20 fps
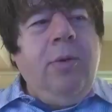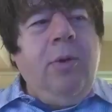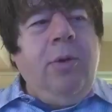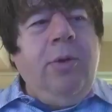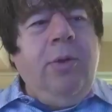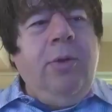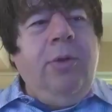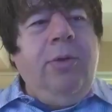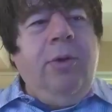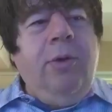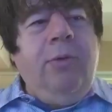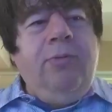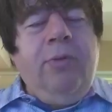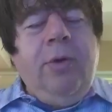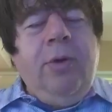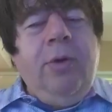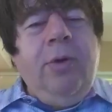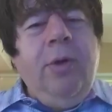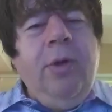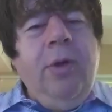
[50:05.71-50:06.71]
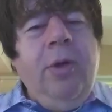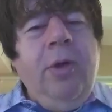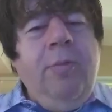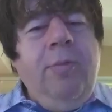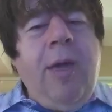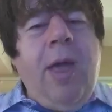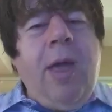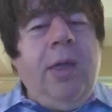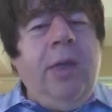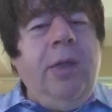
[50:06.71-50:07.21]
gold and silver
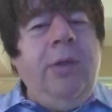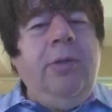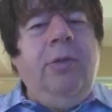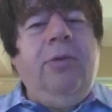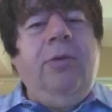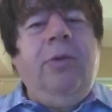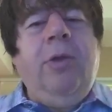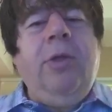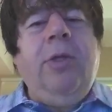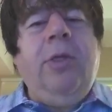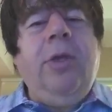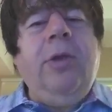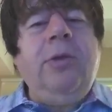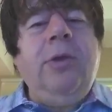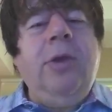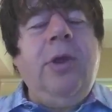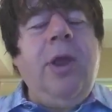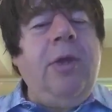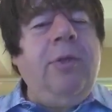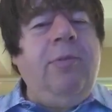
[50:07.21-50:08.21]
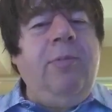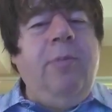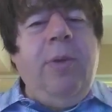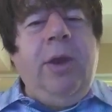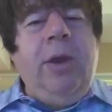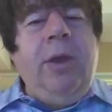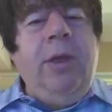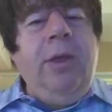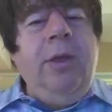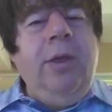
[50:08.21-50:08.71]
back into circulation as
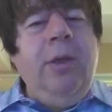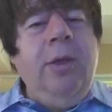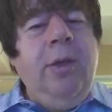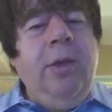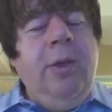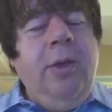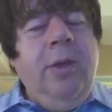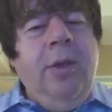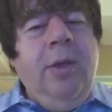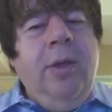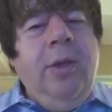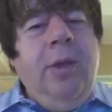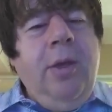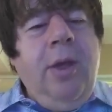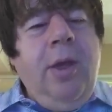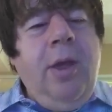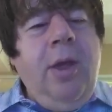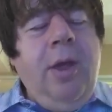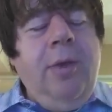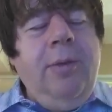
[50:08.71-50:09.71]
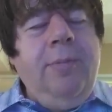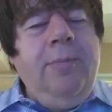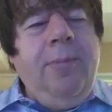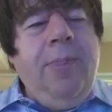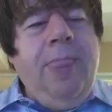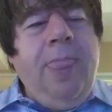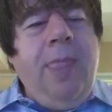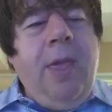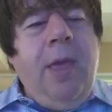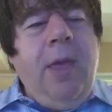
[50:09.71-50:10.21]
money,
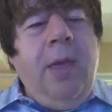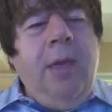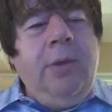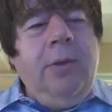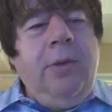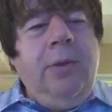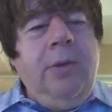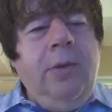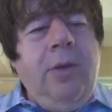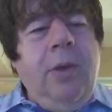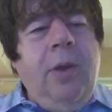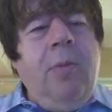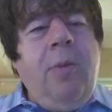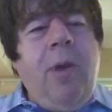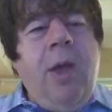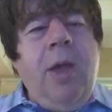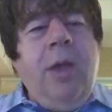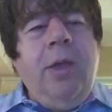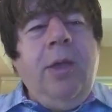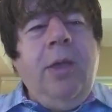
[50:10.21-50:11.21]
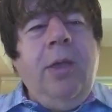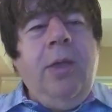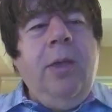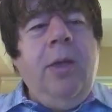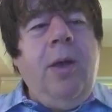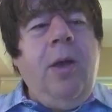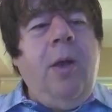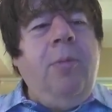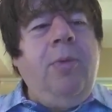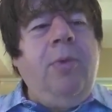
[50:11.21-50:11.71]
and thereby
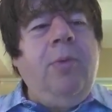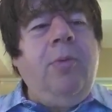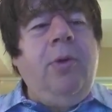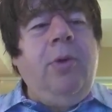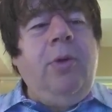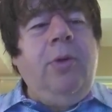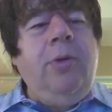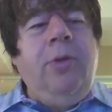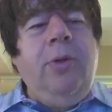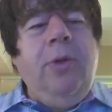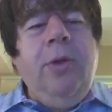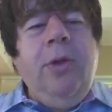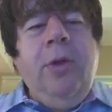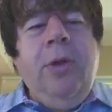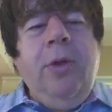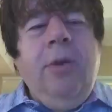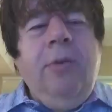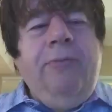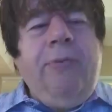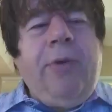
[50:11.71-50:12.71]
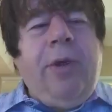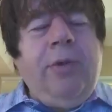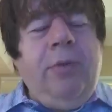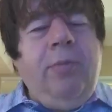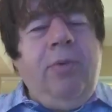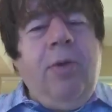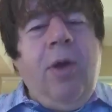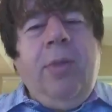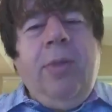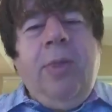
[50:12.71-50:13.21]
help the world fix
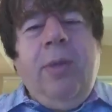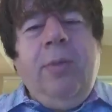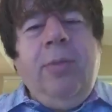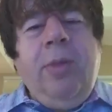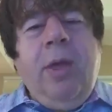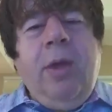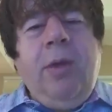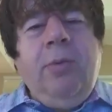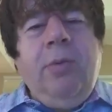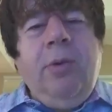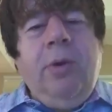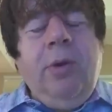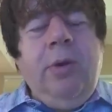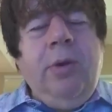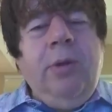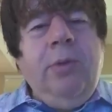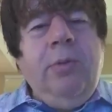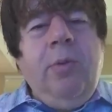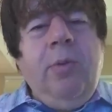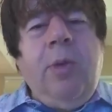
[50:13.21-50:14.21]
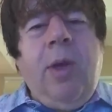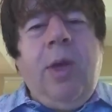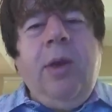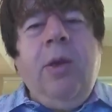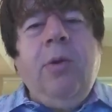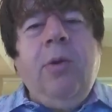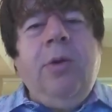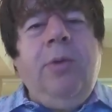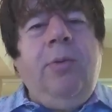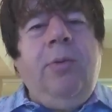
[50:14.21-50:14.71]
a problem that we're right
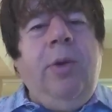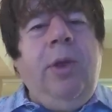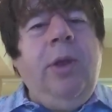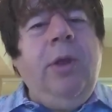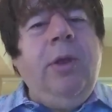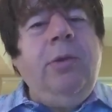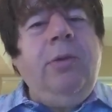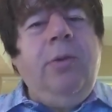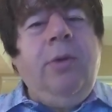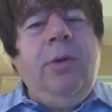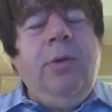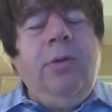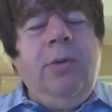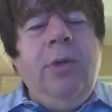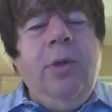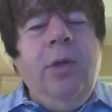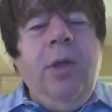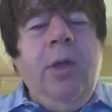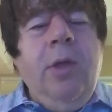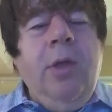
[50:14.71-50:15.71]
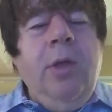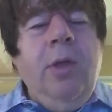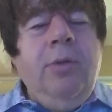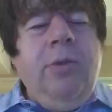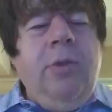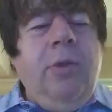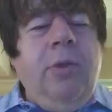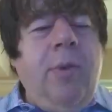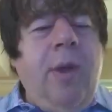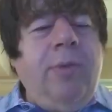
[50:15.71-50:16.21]
now careening towards.
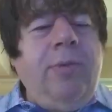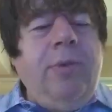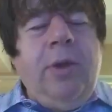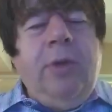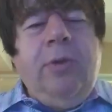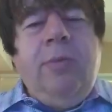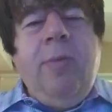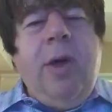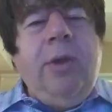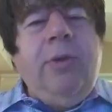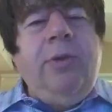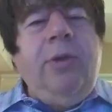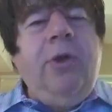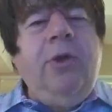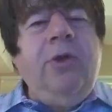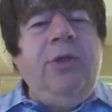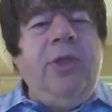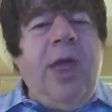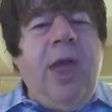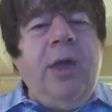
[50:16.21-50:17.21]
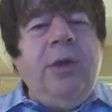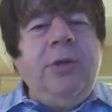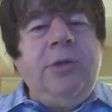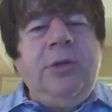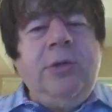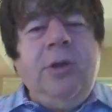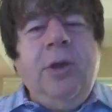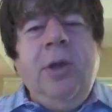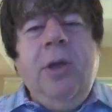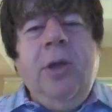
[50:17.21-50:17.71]
So the website is
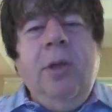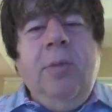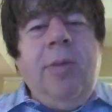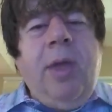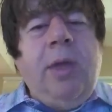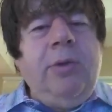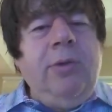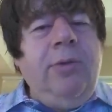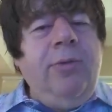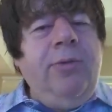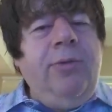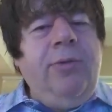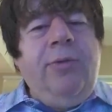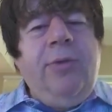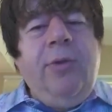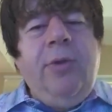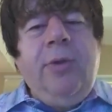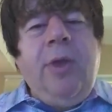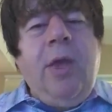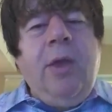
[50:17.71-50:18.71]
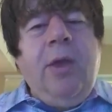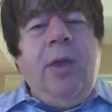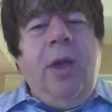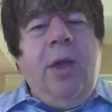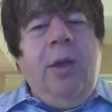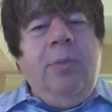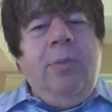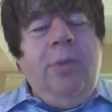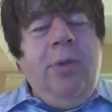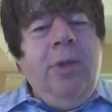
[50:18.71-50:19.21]

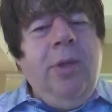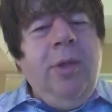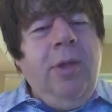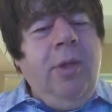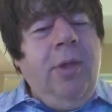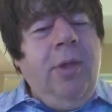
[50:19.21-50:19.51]
monetary-metals.com.